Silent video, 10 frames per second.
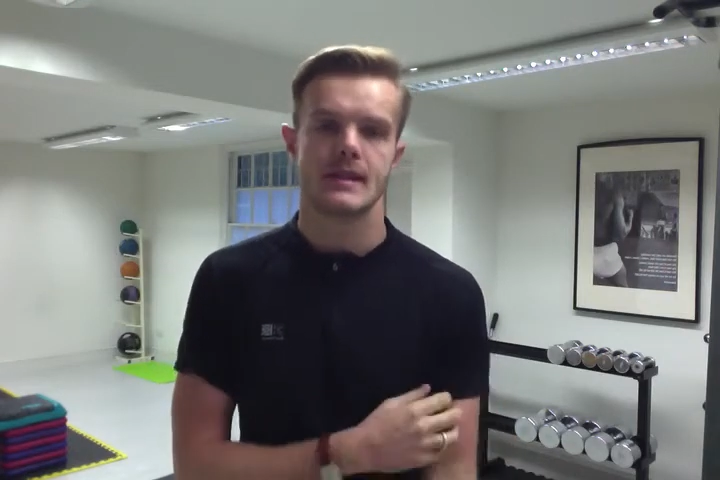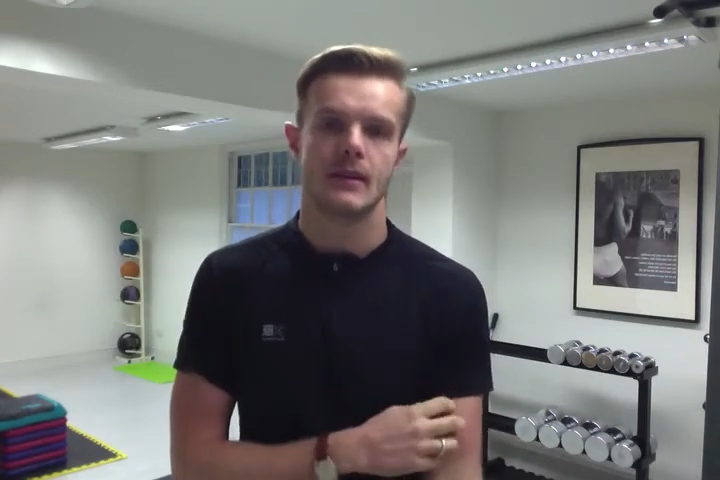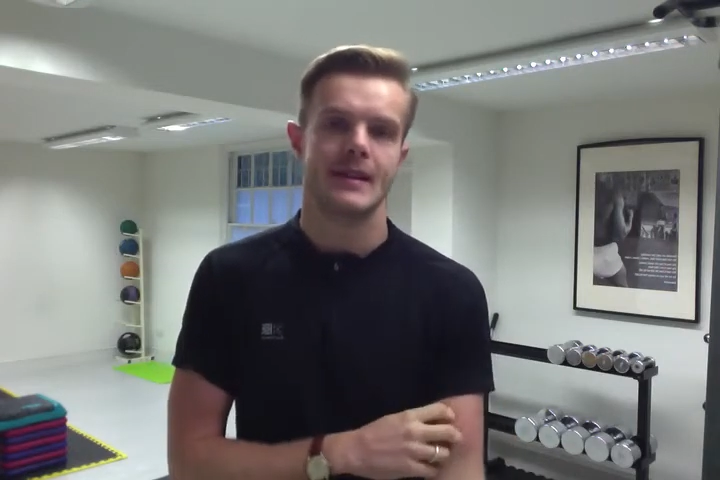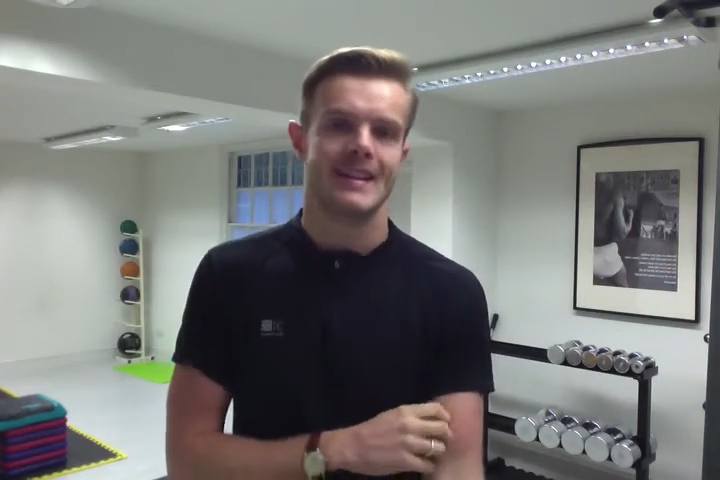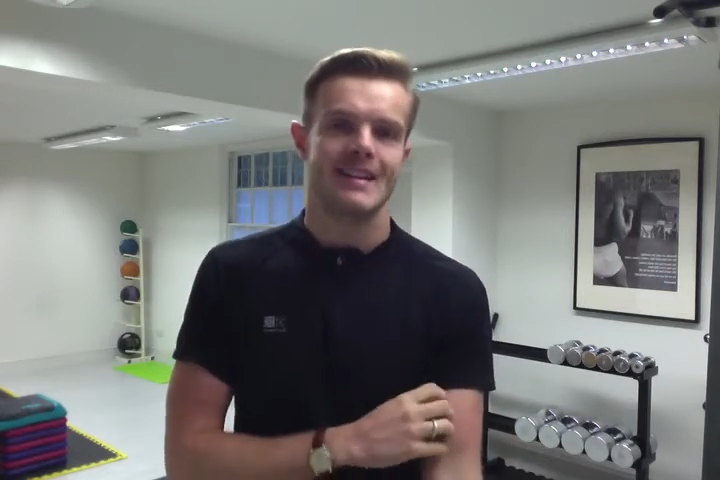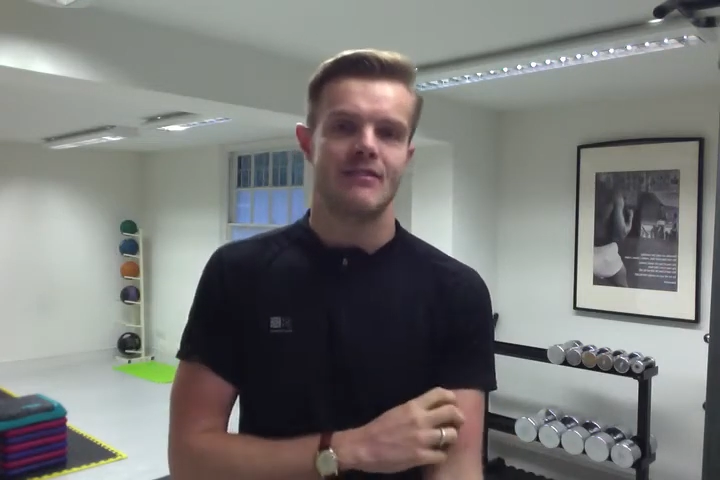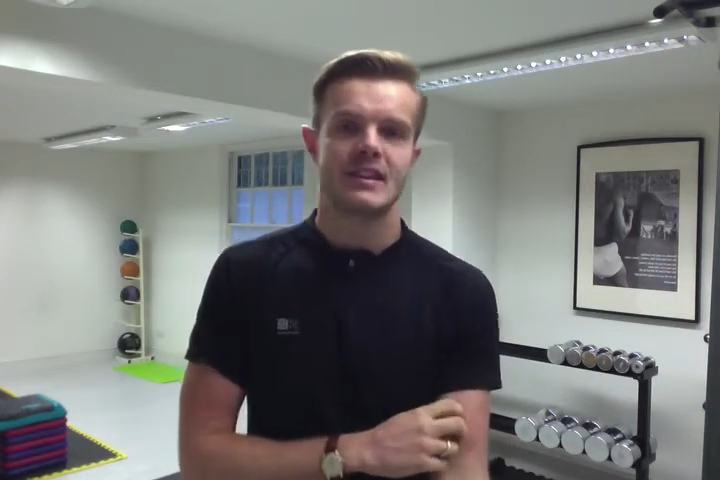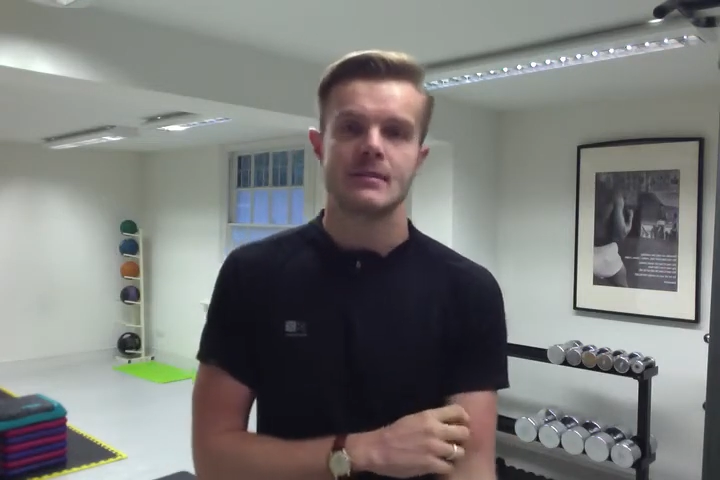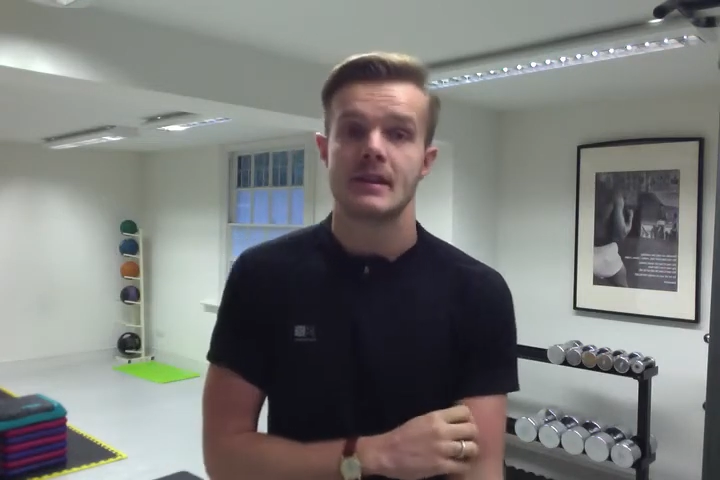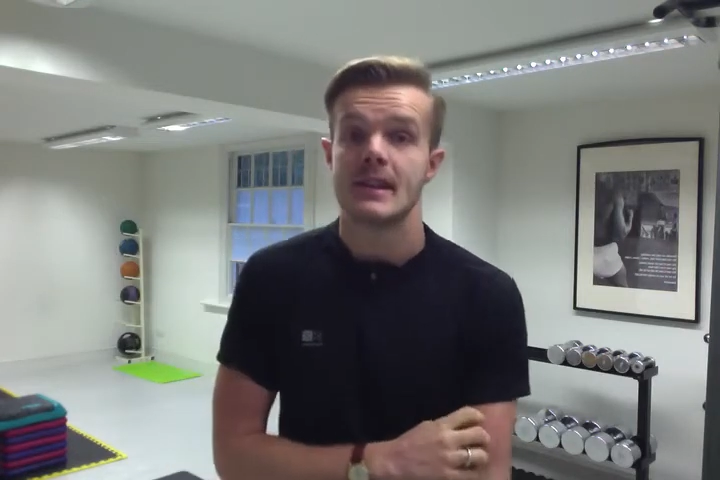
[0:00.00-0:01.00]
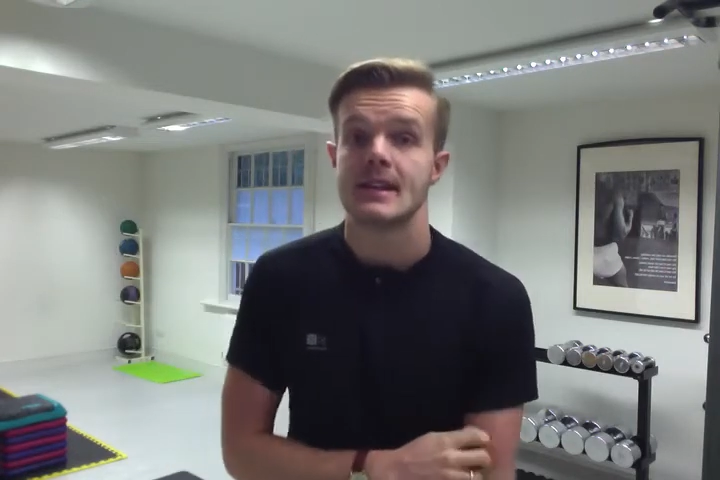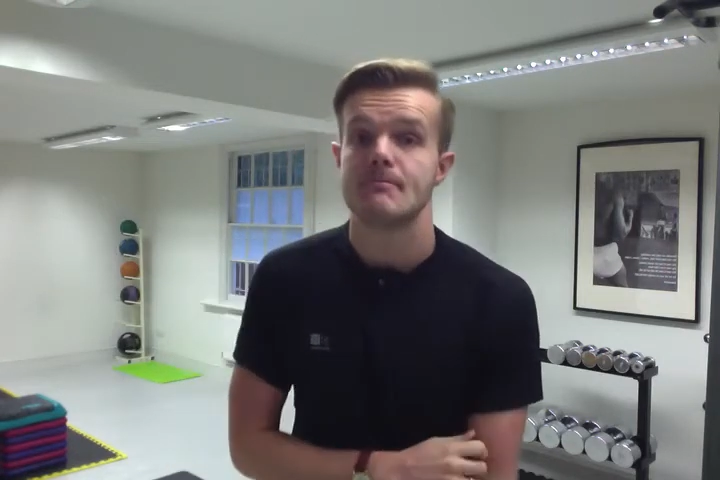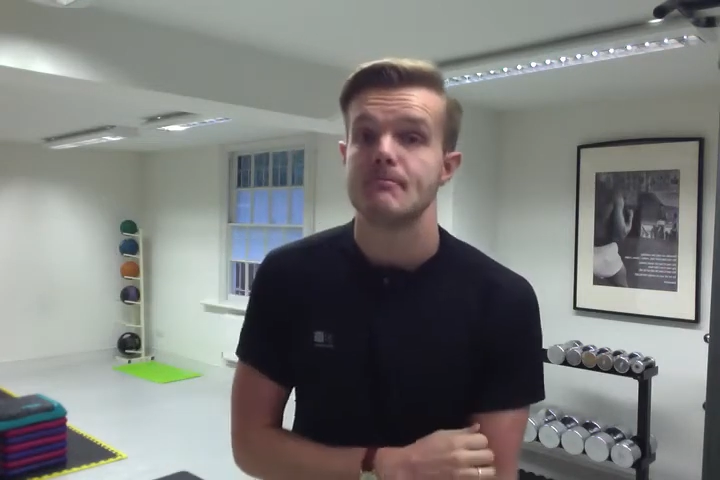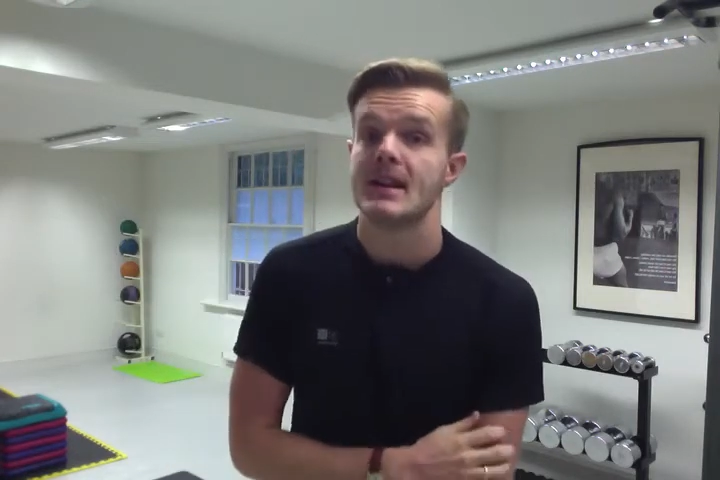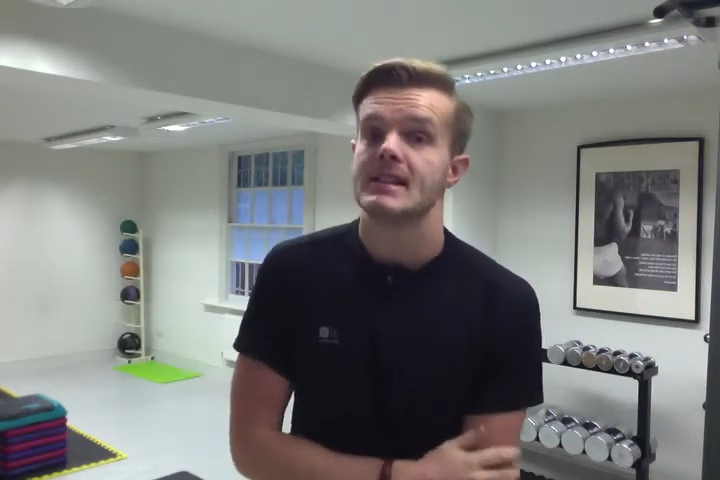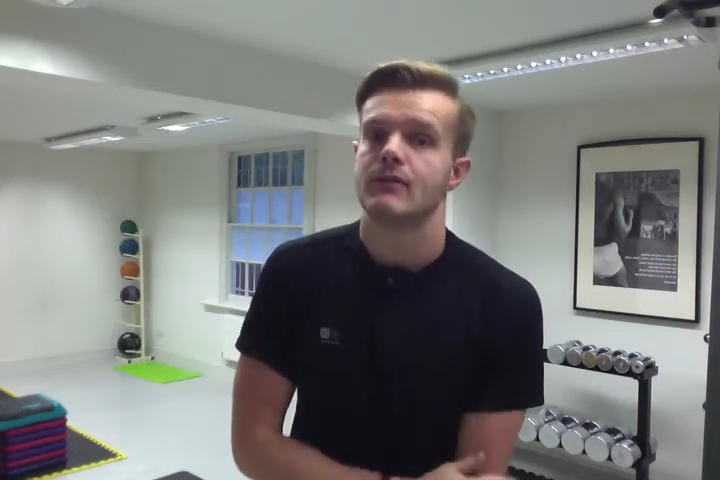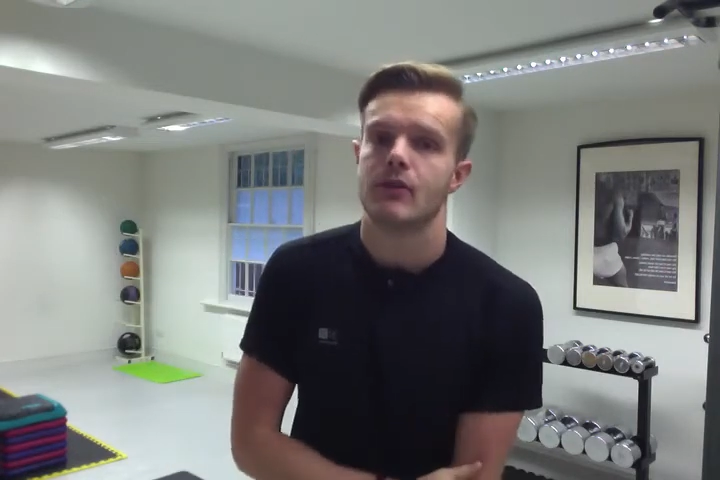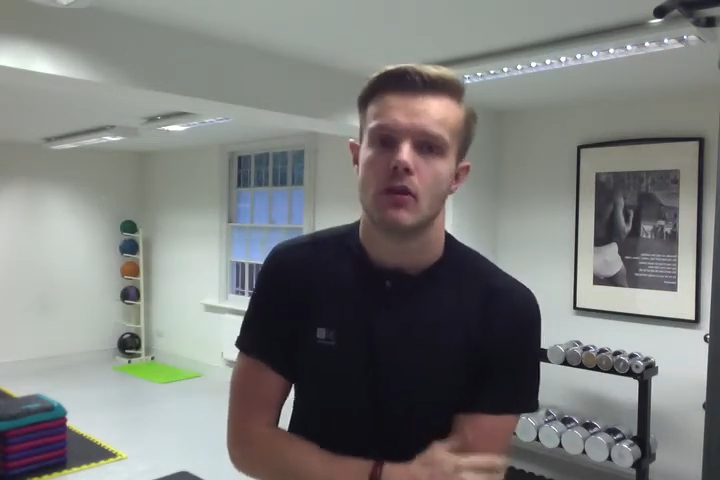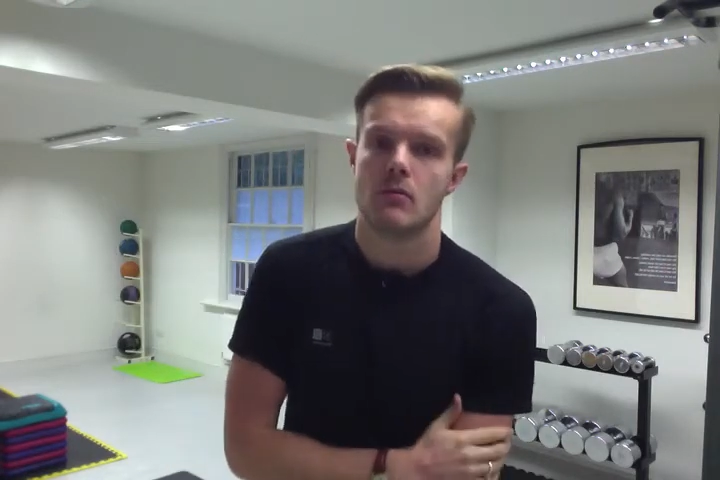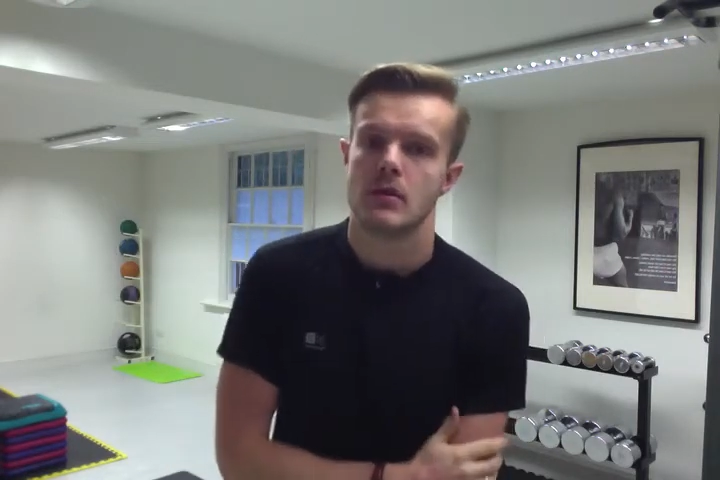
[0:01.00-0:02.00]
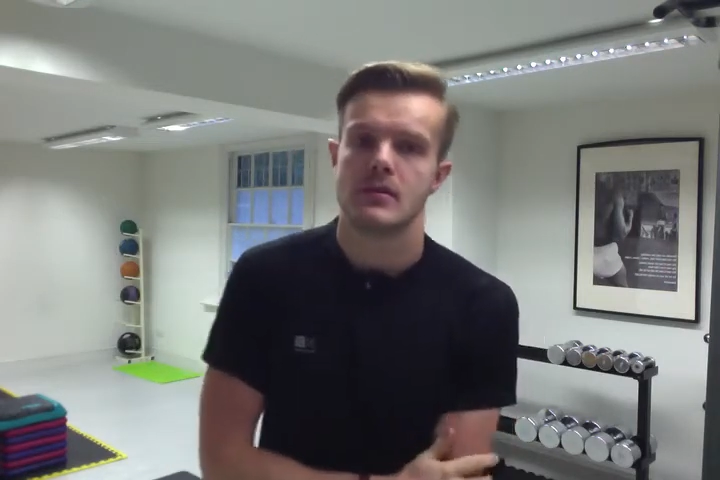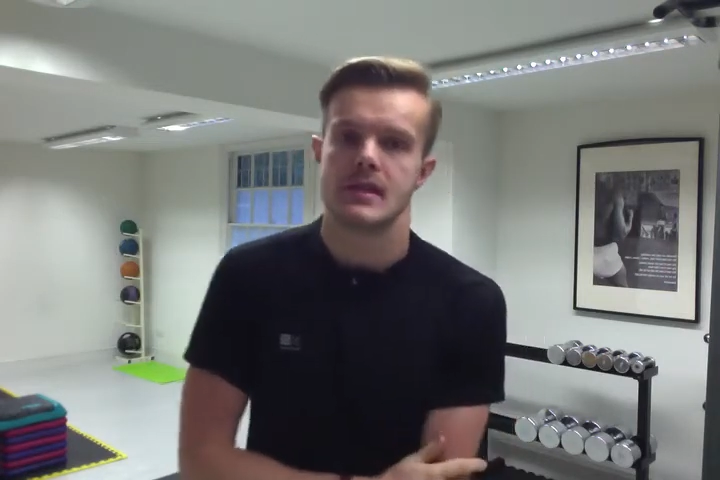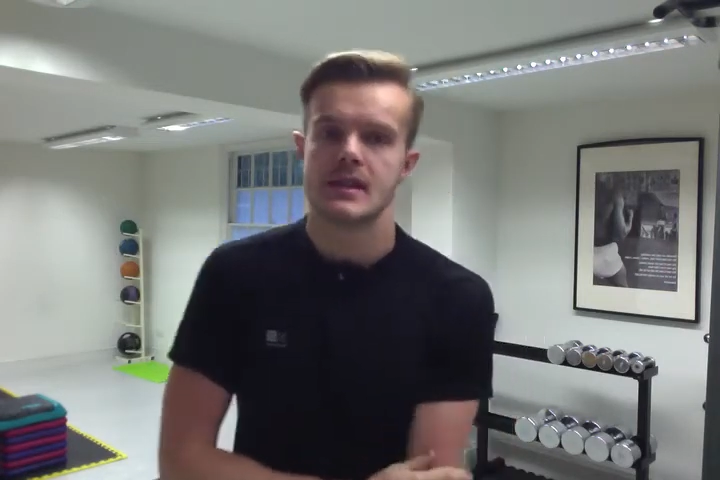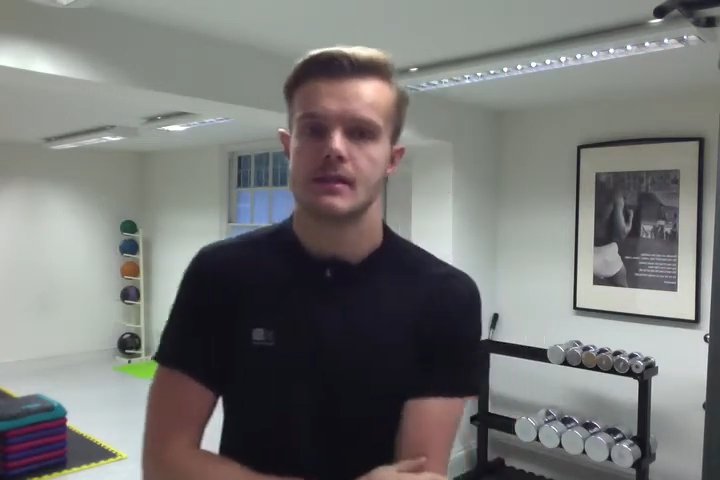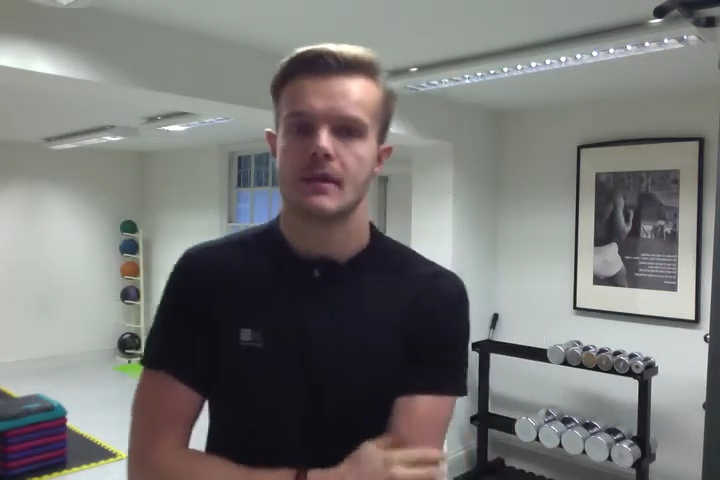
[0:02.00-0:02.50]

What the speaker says: So vitamin D is massive for your immune system.